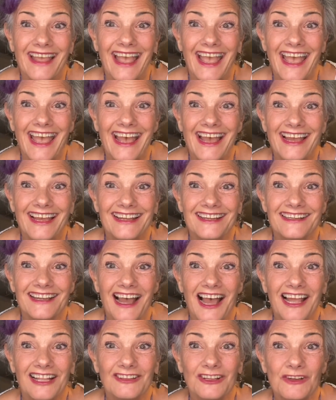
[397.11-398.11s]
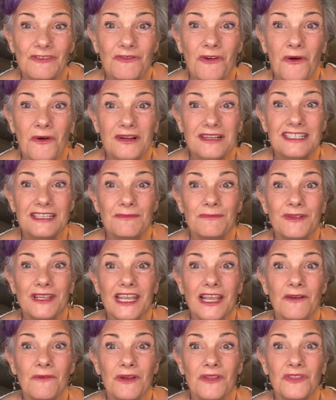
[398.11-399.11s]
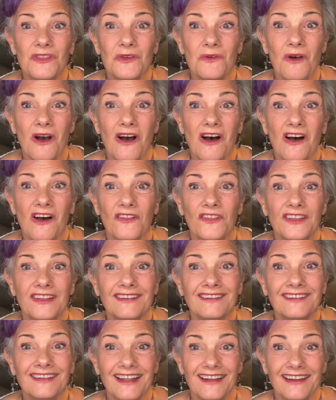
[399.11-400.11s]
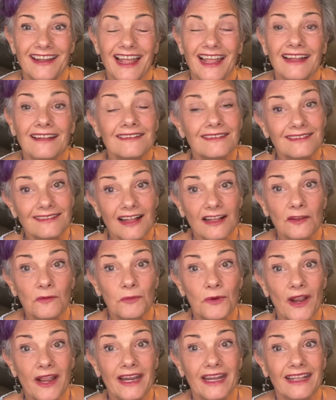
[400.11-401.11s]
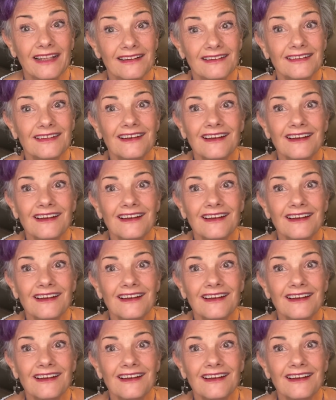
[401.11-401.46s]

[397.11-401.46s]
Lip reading: And I look forward to being with you all this Sunday and celebrating